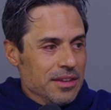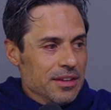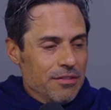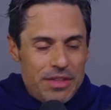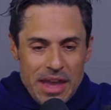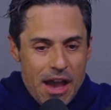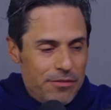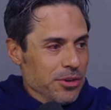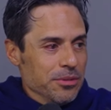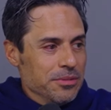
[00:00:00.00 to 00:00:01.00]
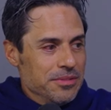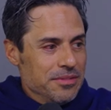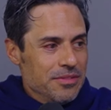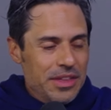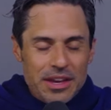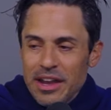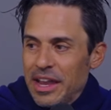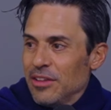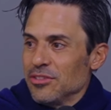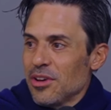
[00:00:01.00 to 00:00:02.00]
if they have you. They got
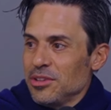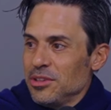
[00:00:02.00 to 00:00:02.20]
hands on